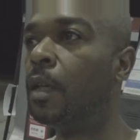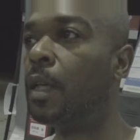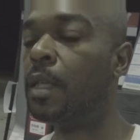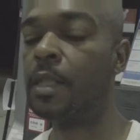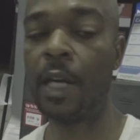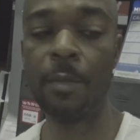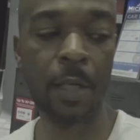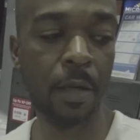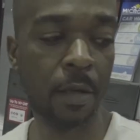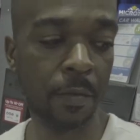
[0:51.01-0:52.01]
And I just got my
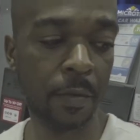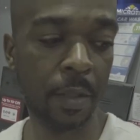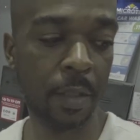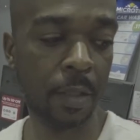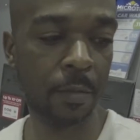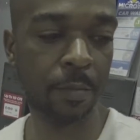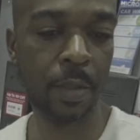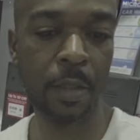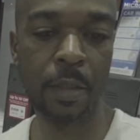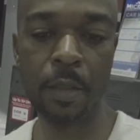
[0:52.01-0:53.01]
coffee. I'm
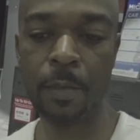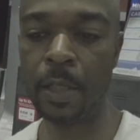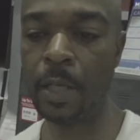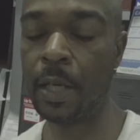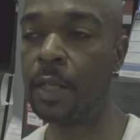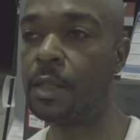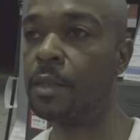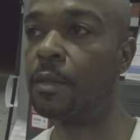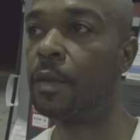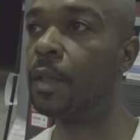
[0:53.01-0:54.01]
putting a little bit of gas
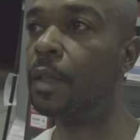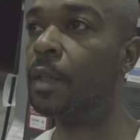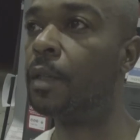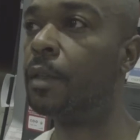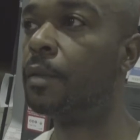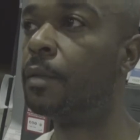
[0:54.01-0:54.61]
in right now,